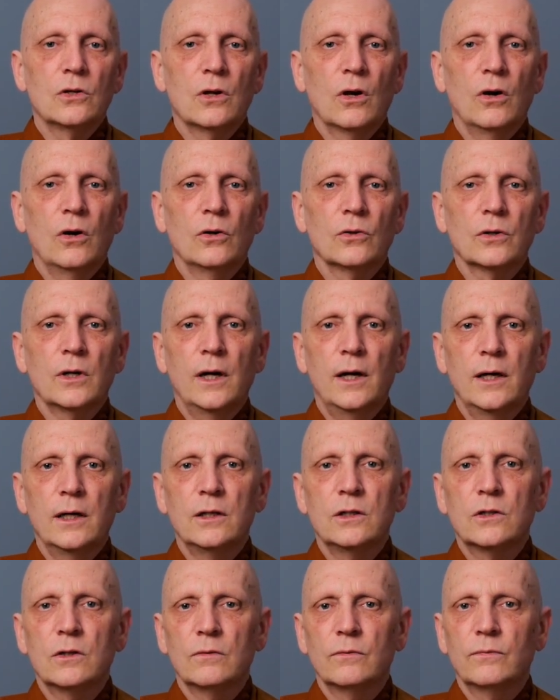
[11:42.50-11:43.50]
all
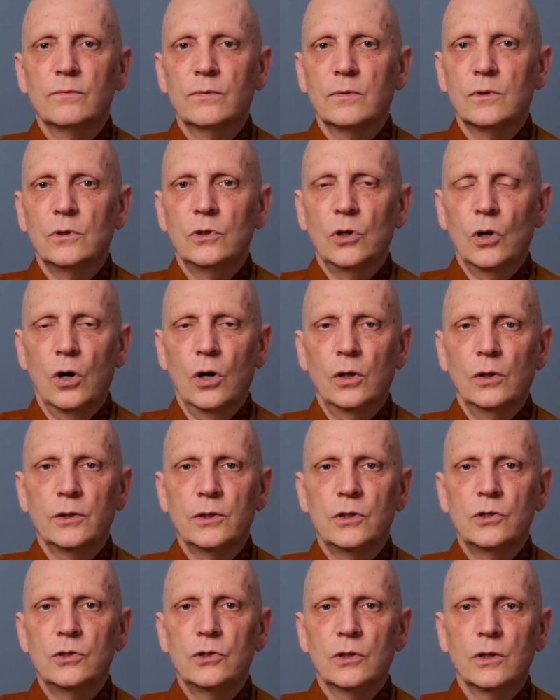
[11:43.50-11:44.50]
kinds of
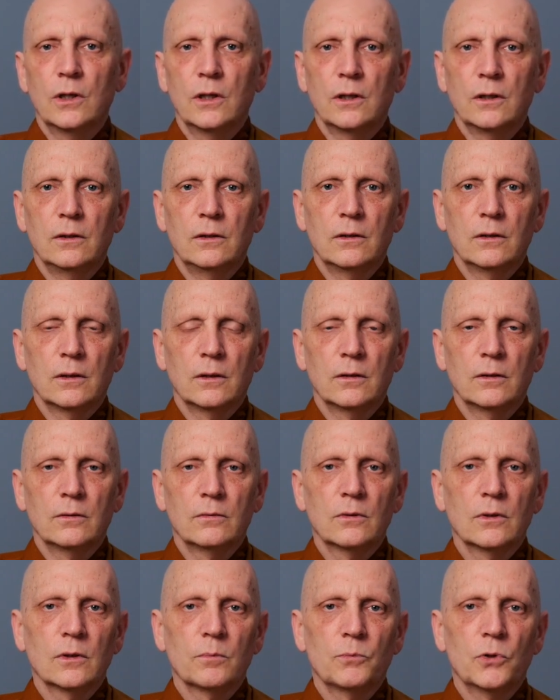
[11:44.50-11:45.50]
knowledge and
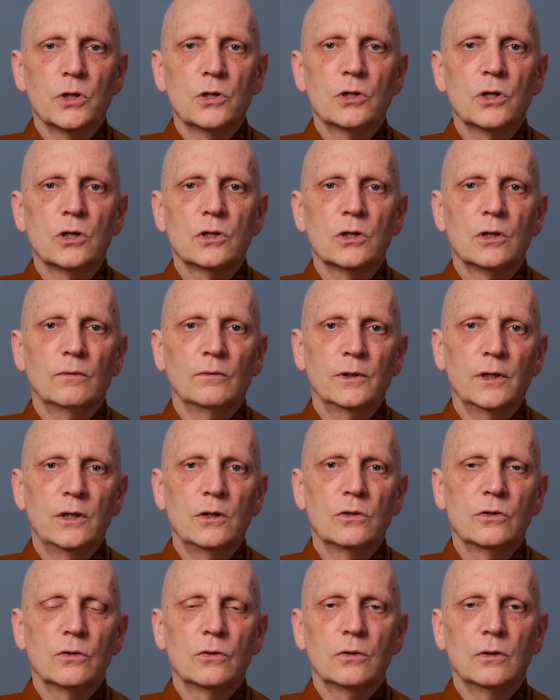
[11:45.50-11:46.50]
appreciation of
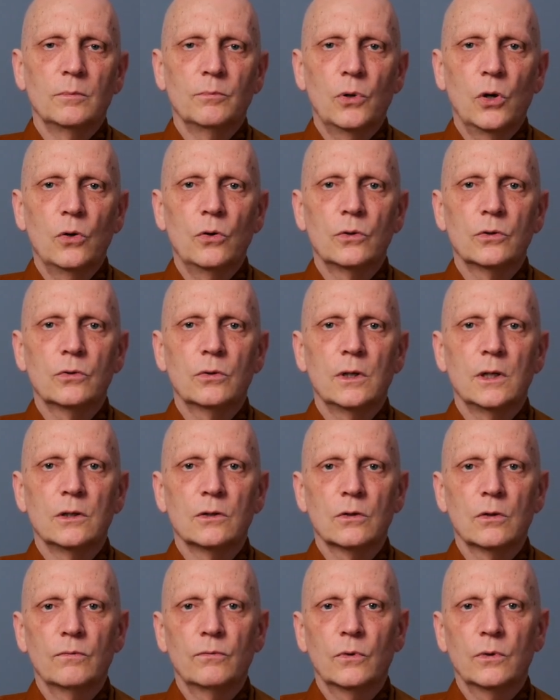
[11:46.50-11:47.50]
literature and poetry and
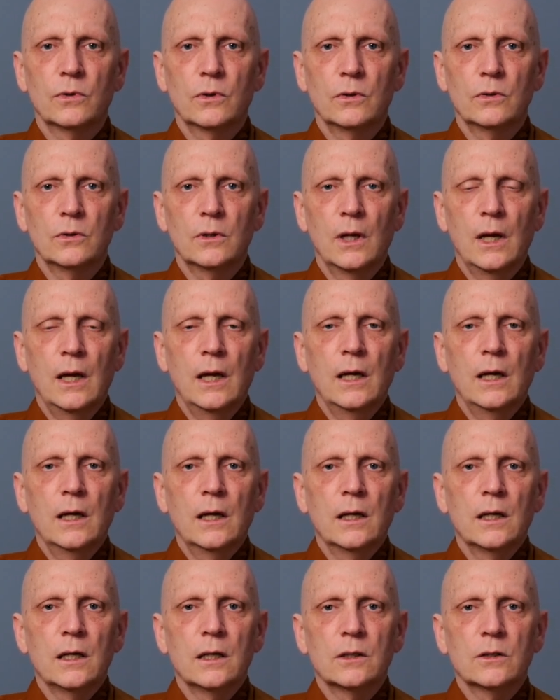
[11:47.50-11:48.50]
so forth. It
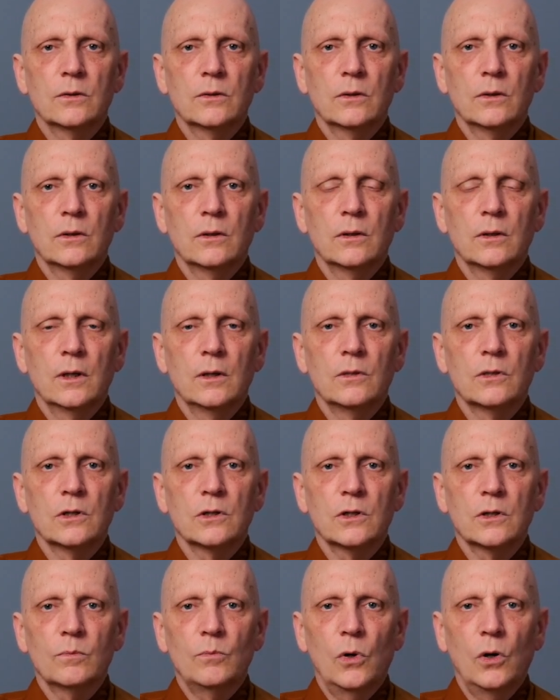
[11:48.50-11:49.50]
is a
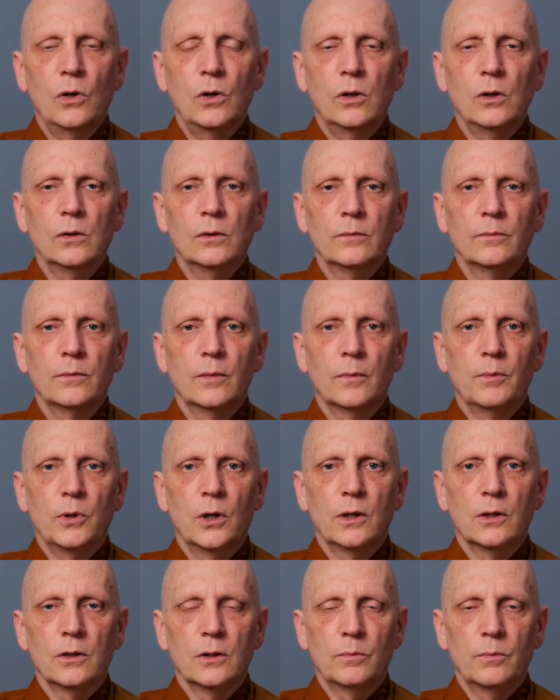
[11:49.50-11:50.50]
small
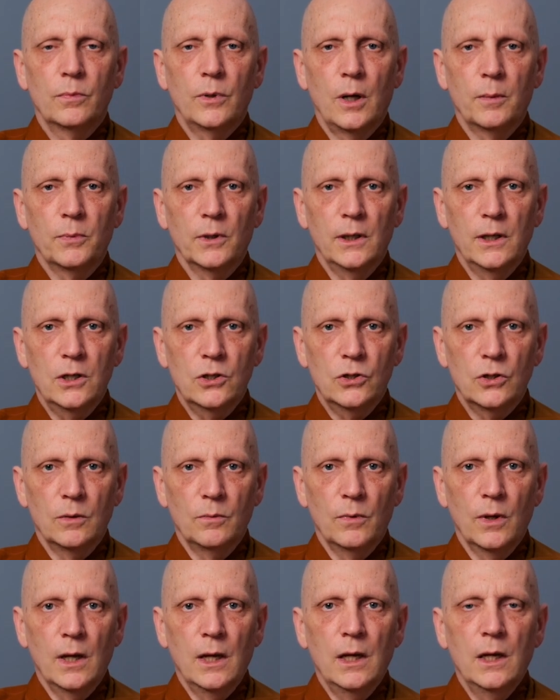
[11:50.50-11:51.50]
part of the population.
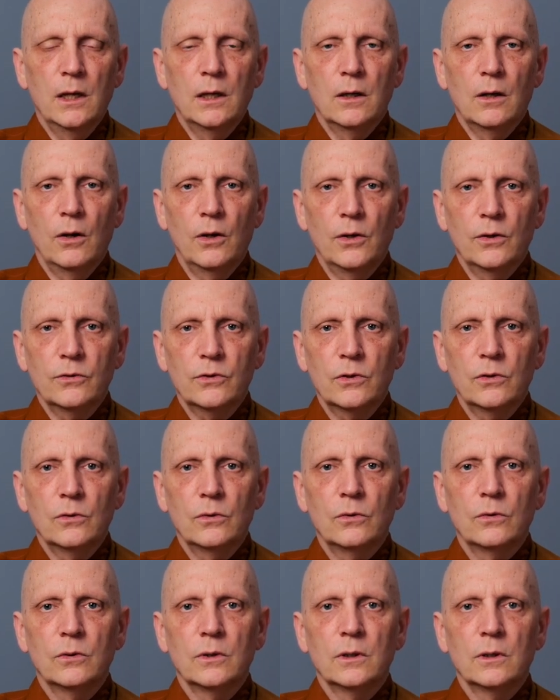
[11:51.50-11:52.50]

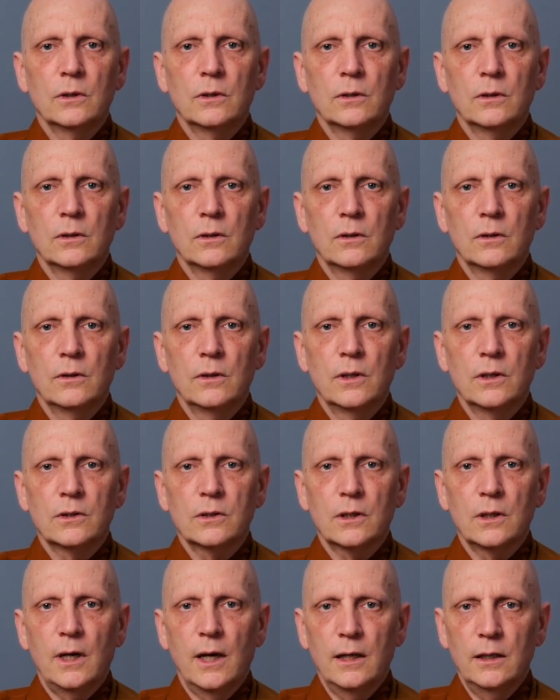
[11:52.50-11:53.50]
Also, this
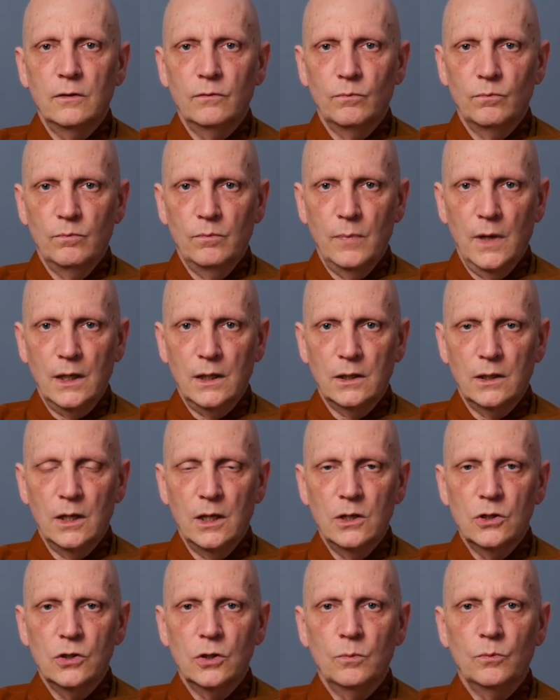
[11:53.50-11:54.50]
kind of
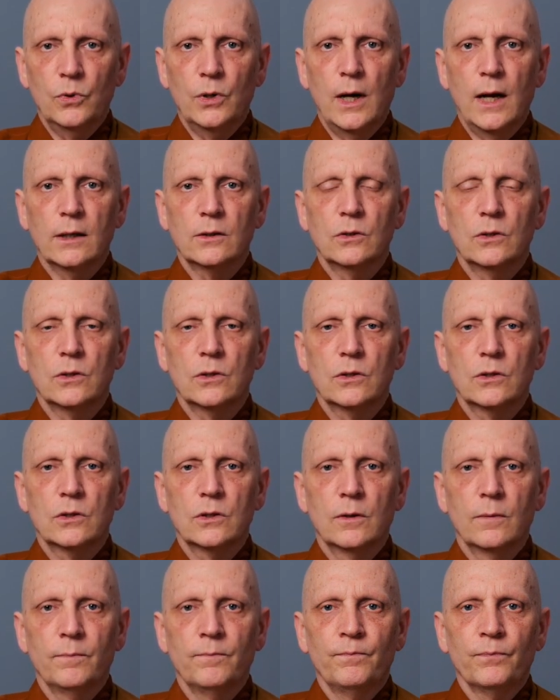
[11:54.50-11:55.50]
meditation
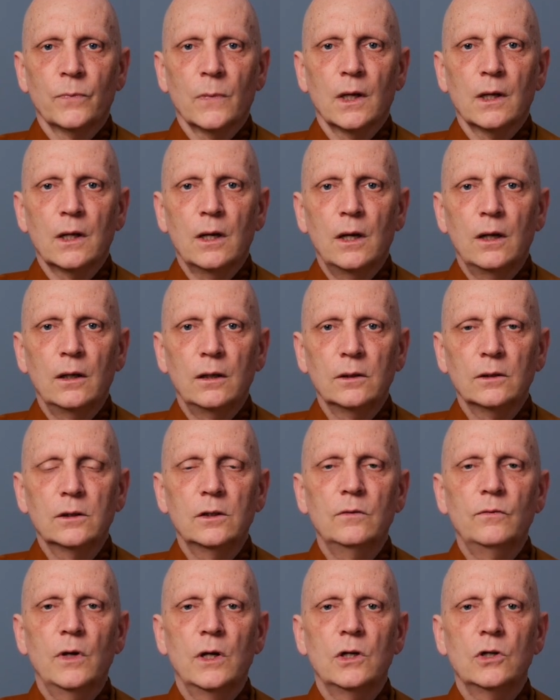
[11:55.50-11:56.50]
practice,
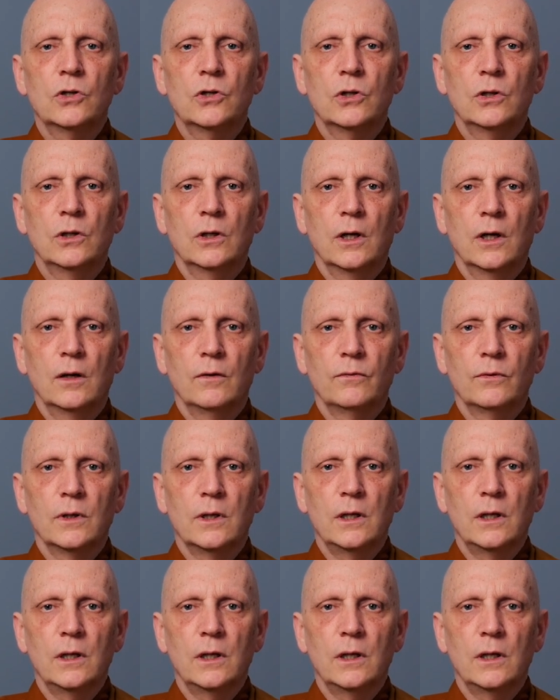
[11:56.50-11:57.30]
cultivation of